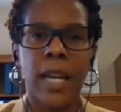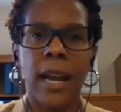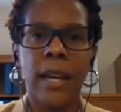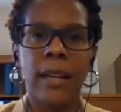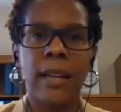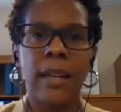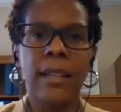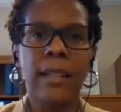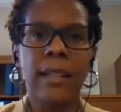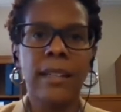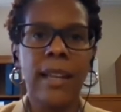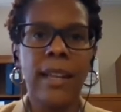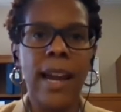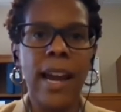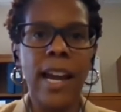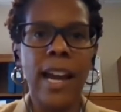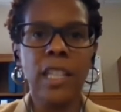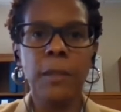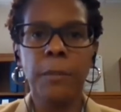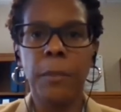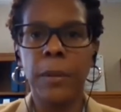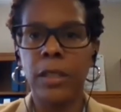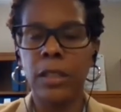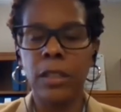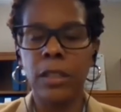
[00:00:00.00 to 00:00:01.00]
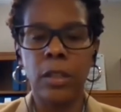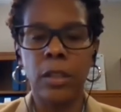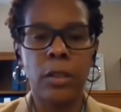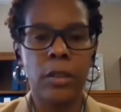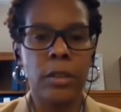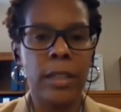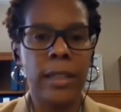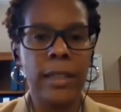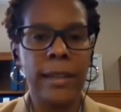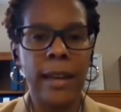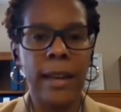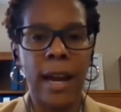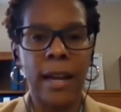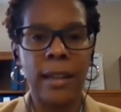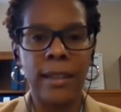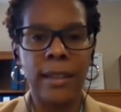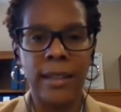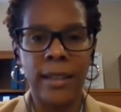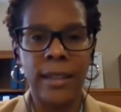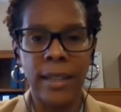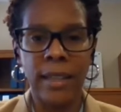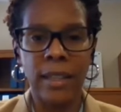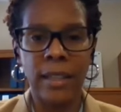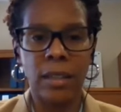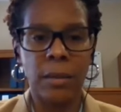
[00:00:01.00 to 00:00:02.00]
And then last, but certainly not
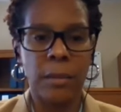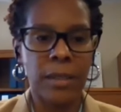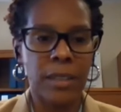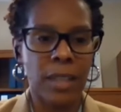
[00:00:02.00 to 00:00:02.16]
least,